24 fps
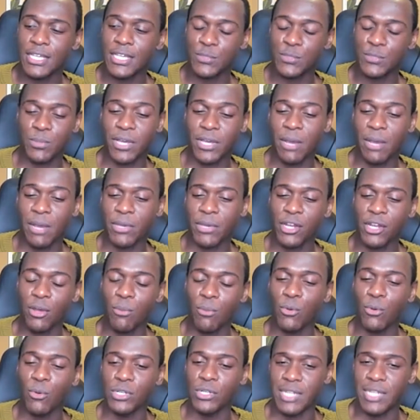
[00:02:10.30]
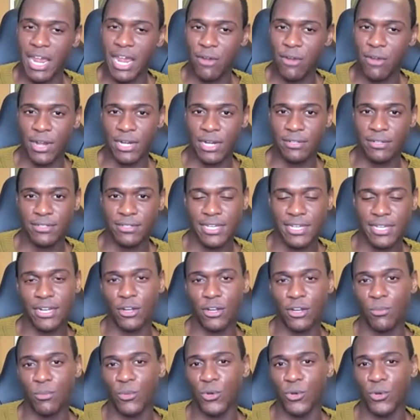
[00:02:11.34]
becoming a lot more daring and a
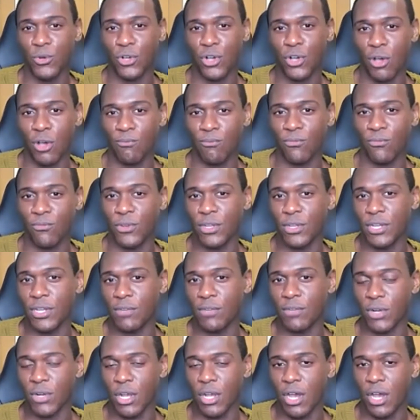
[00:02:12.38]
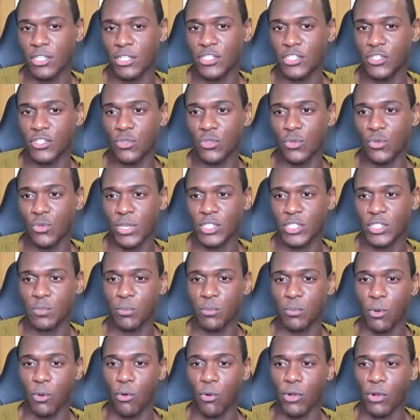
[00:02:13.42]
lot more confident in regards to
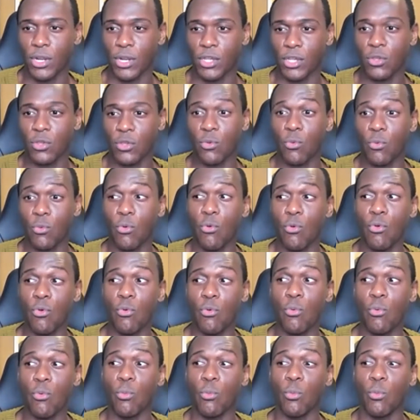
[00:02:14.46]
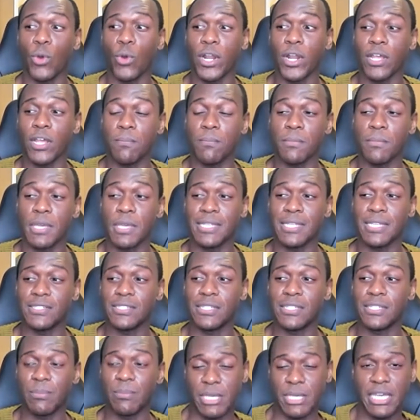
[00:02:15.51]
exploring what it
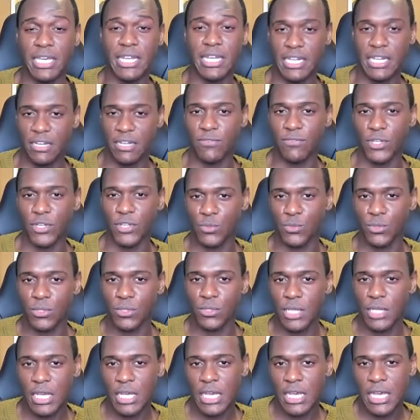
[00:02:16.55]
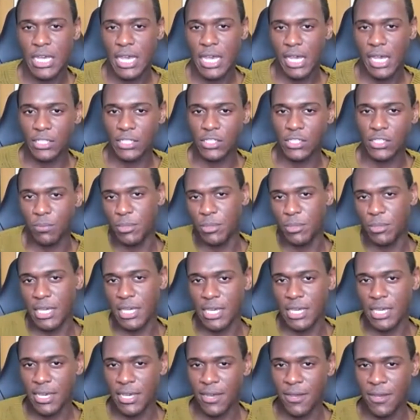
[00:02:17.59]
means to be an individual and to
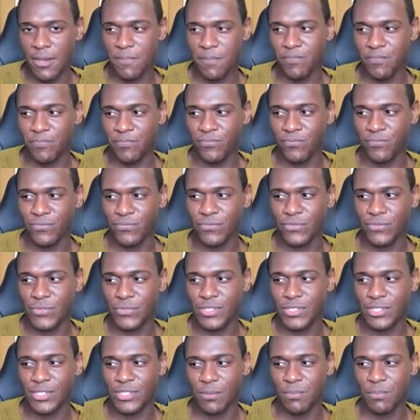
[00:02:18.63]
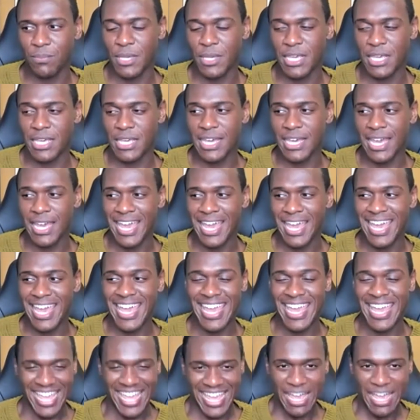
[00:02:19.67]
be him.
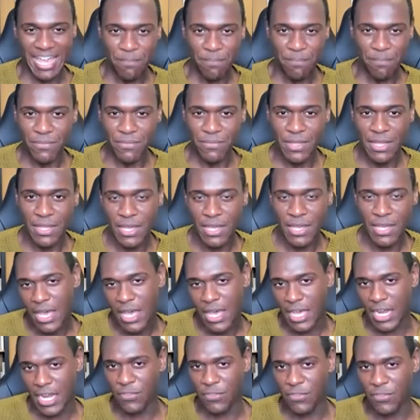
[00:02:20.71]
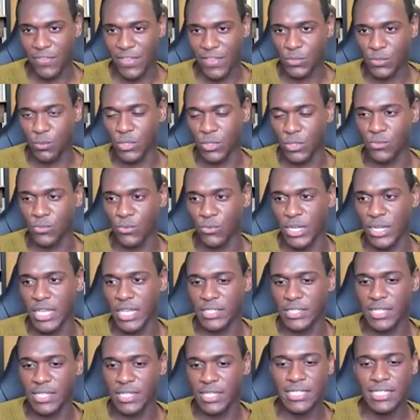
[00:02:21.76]
And I think that's what's really
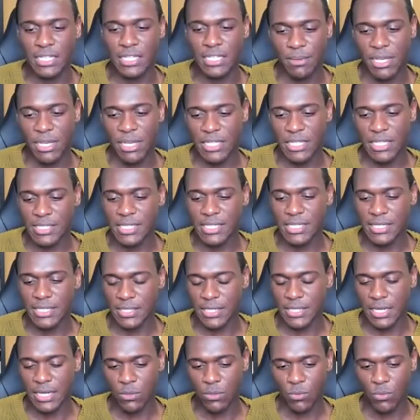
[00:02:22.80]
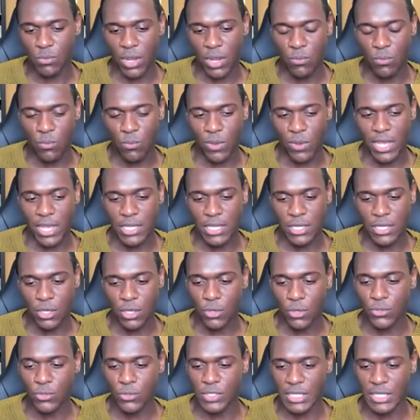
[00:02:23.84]
exciting about this season and where he
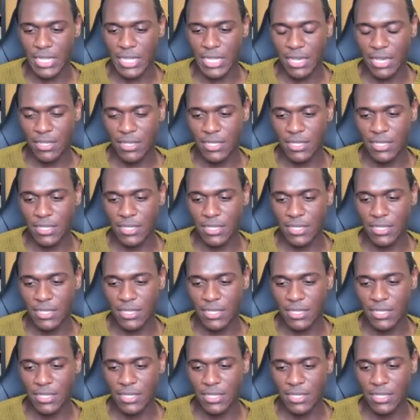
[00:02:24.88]
goes in that